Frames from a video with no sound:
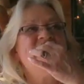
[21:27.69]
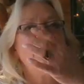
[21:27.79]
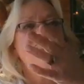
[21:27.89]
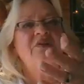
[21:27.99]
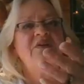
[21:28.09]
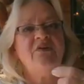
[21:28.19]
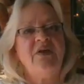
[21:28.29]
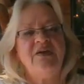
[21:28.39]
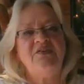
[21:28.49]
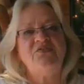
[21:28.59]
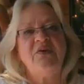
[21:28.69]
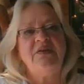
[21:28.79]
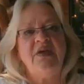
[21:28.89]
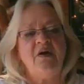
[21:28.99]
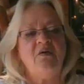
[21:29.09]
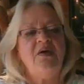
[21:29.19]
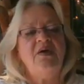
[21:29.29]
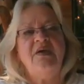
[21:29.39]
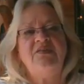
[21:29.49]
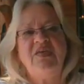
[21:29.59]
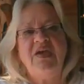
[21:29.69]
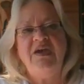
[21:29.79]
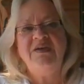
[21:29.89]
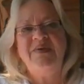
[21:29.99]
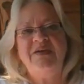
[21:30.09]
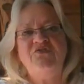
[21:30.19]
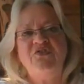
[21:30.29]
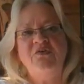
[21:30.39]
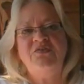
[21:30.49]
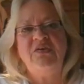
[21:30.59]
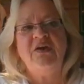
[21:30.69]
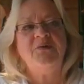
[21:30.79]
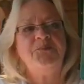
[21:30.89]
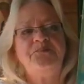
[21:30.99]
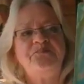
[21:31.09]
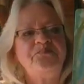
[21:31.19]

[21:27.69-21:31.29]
Things are out of your hands right now. As the hangman shows here,